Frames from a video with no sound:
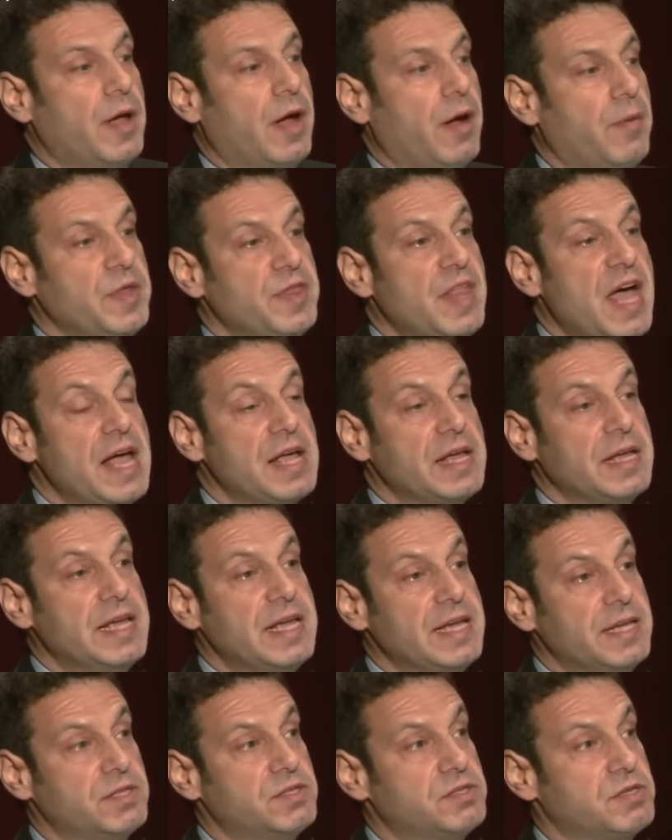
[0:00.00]
I mean, that
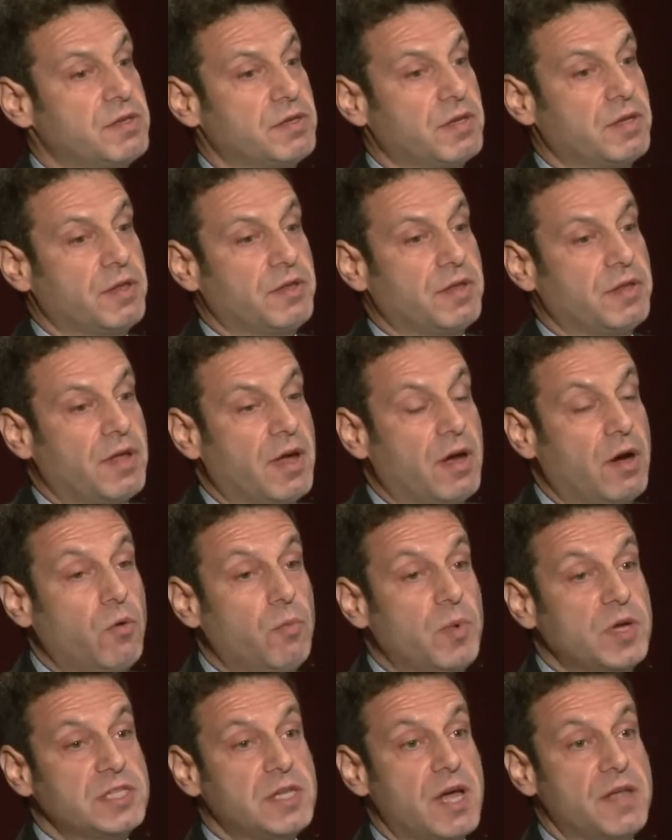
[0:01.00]
is
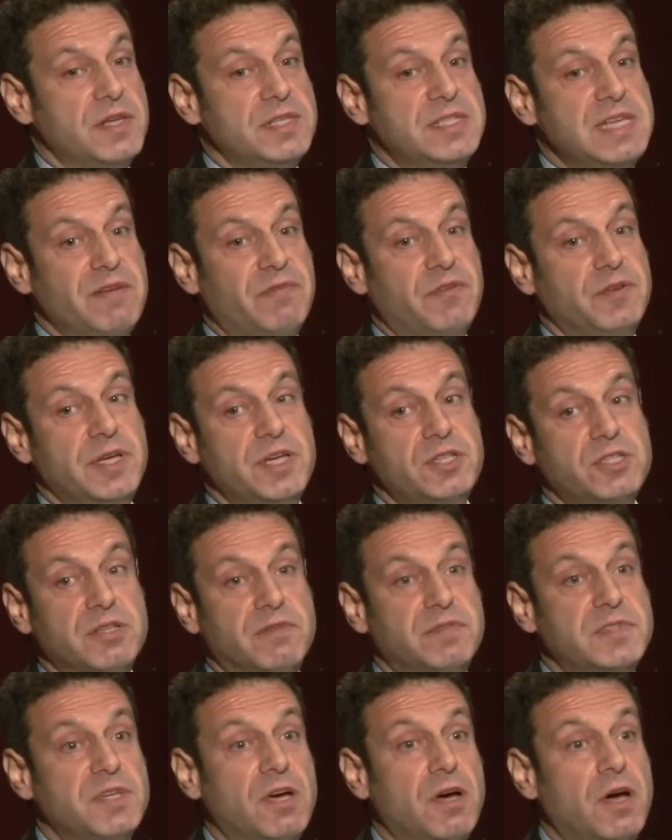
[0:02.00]
almost like the definition
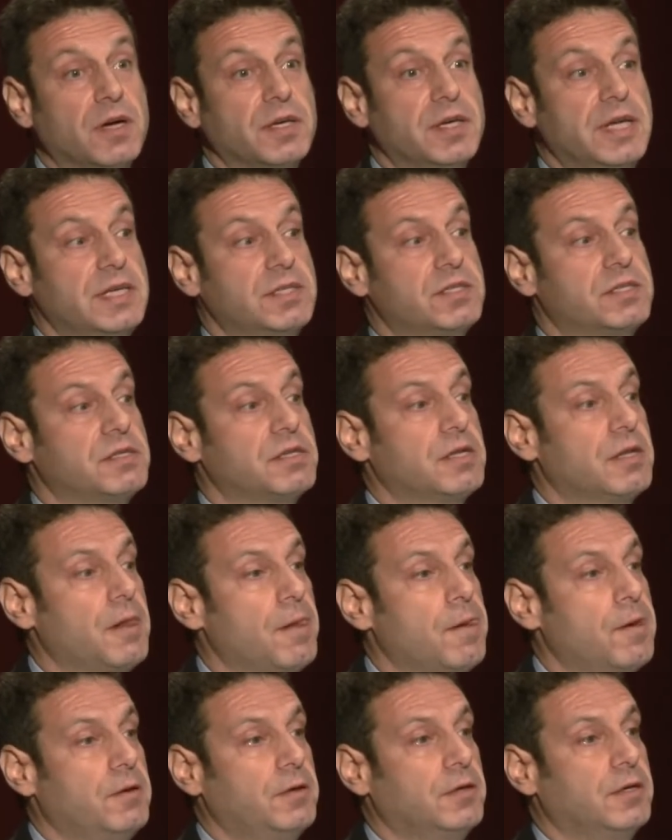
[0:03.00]
of darkness.
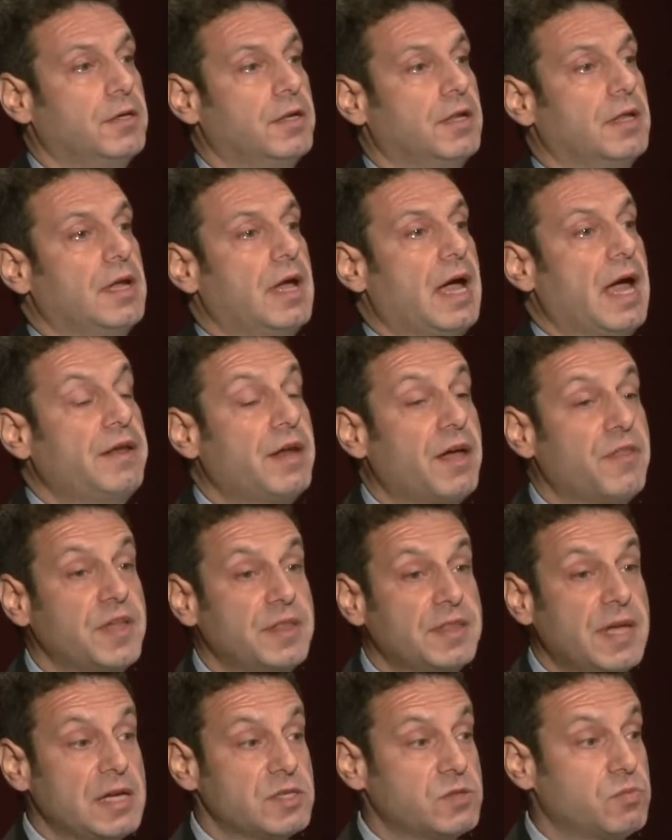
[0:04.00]
And I
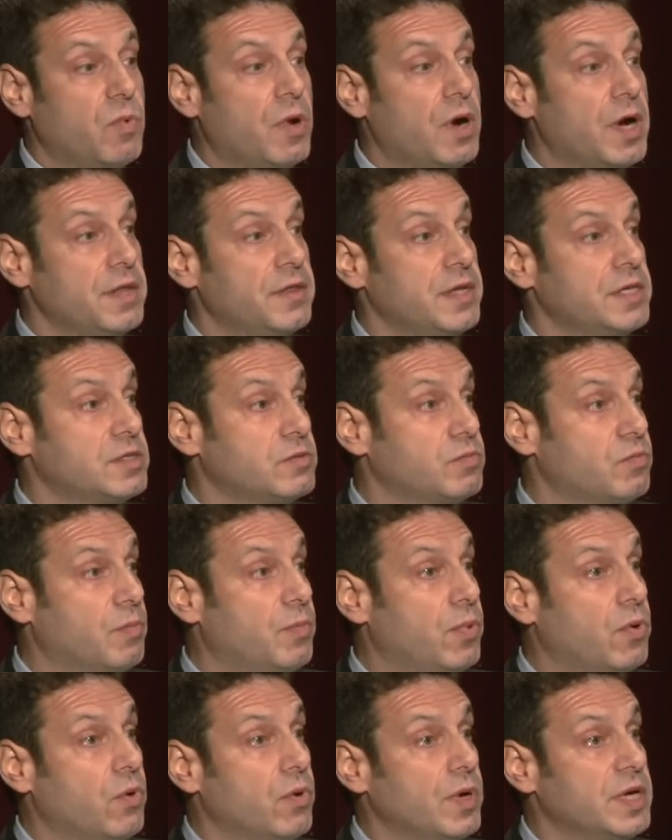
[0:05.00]
think that's why this
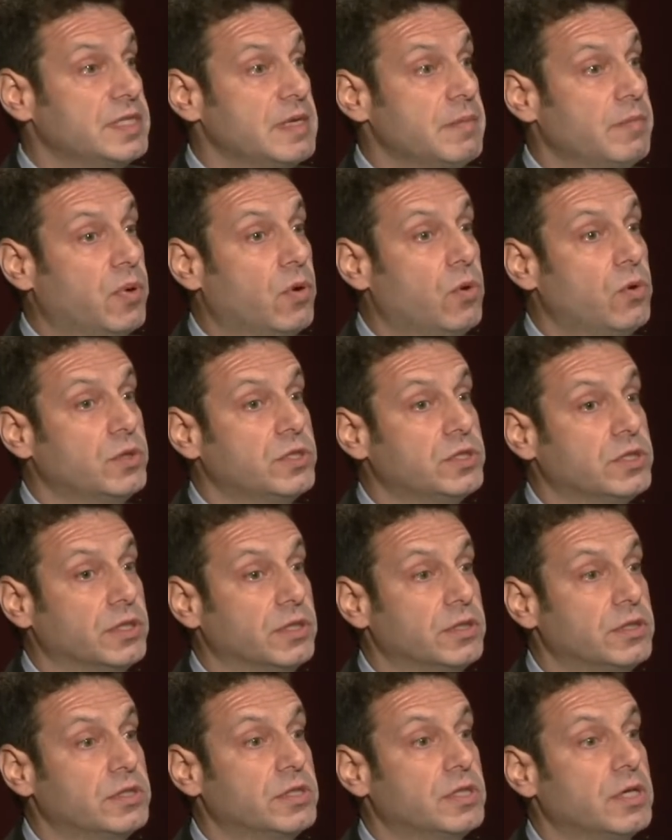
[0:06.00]
report is
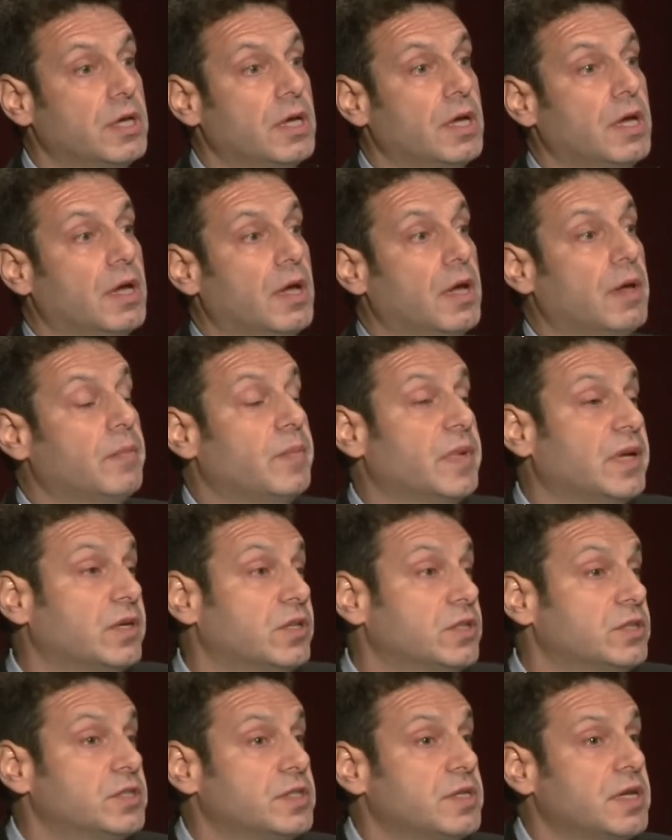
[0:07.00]
important.
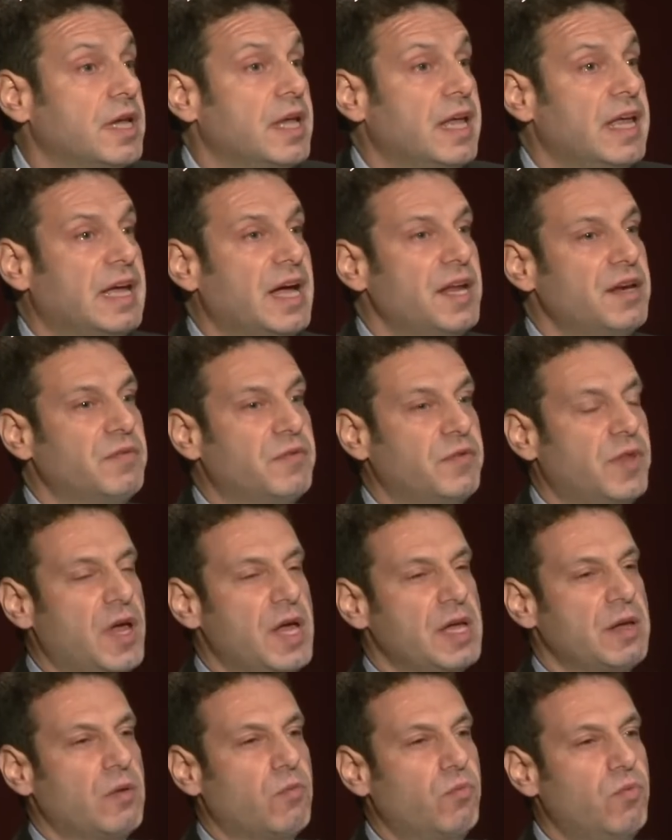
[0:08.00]
What I hope
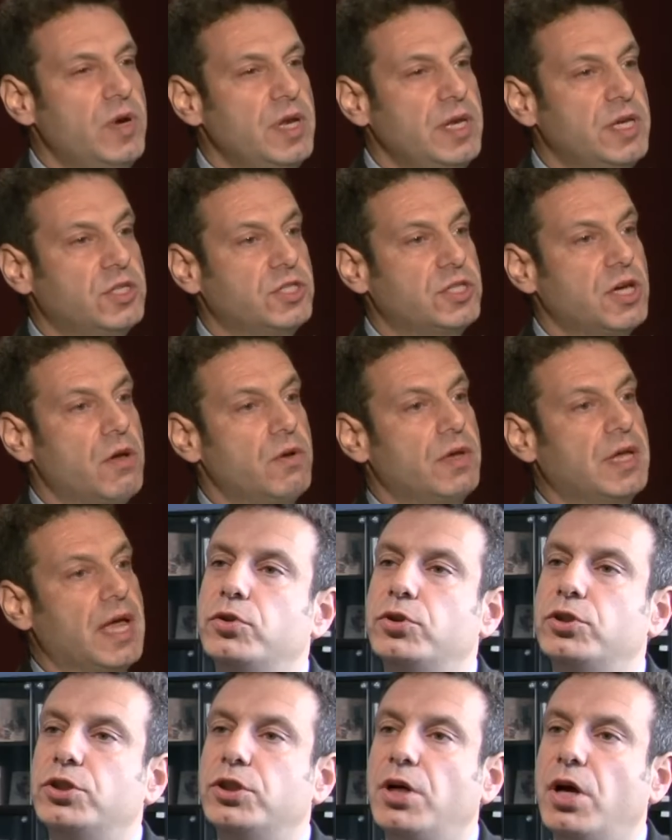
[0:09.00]
this report
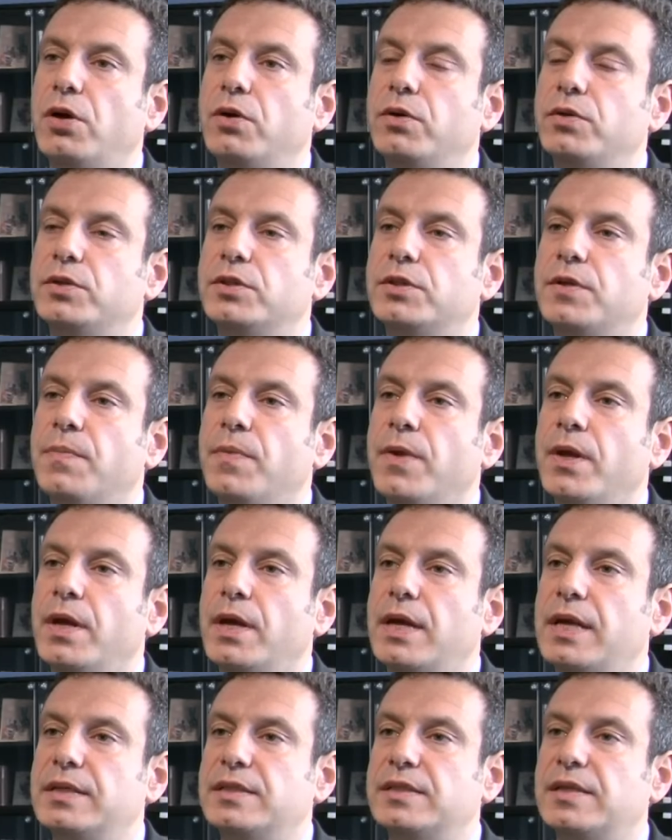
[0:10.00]
shows
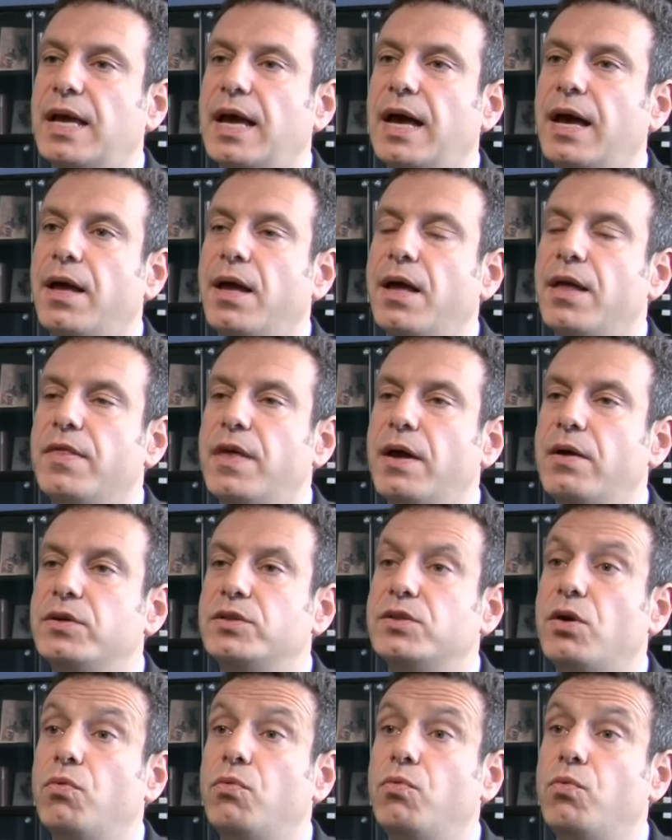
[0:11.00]
is that there
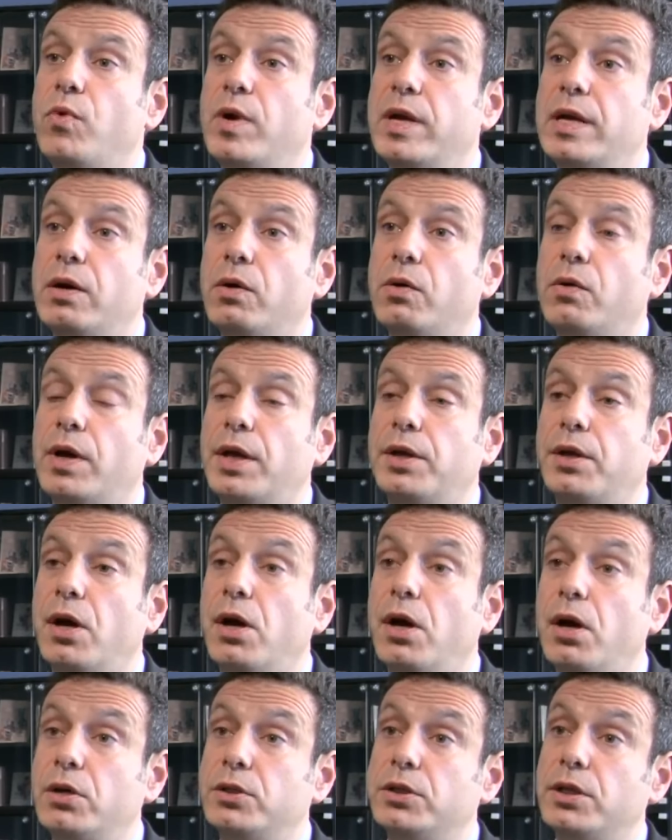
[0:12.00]
is a real and
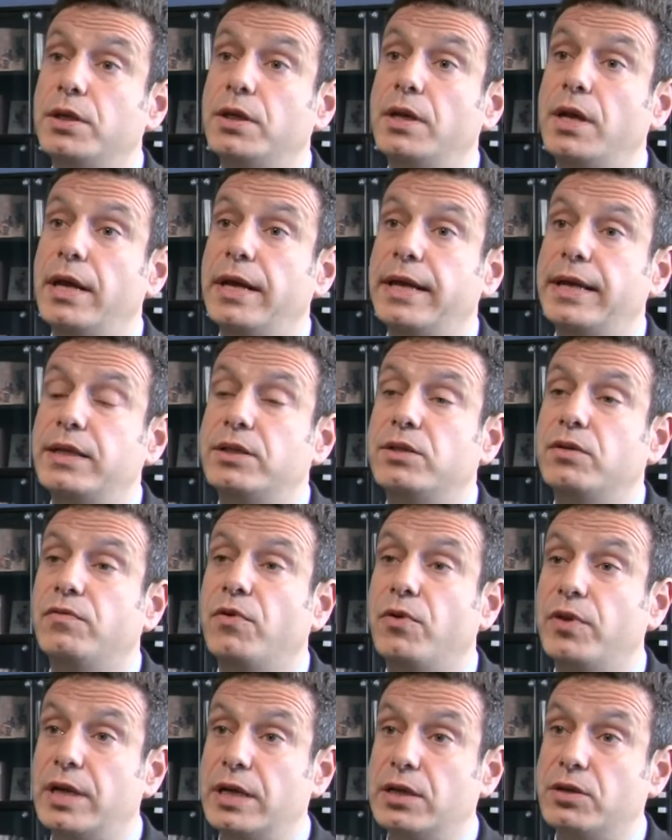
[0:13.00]
urgent need
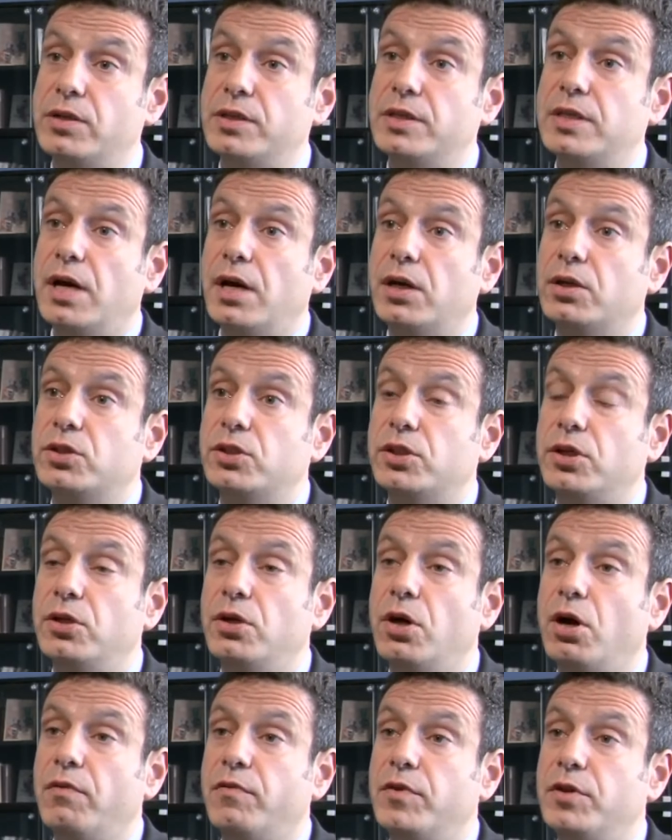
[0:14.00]
for the introduction of